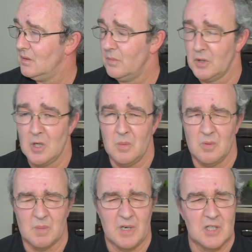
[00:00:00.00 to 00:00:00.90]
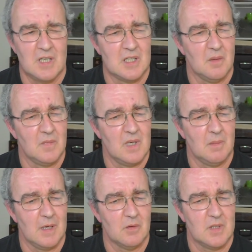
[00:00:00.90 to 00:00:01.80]
Robert Cooper was mentioning something
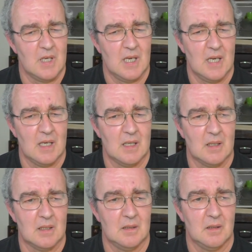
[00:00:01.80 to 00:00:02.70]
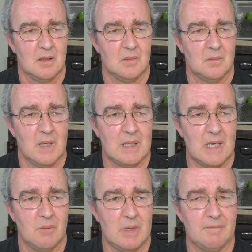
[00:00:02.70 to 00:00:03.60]
about uh, when
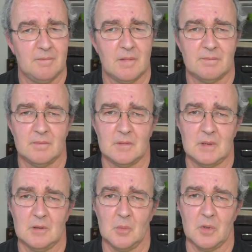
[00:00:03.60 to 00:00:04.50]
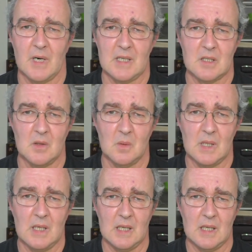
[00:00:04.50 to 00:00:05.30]
uh, we've upgraded to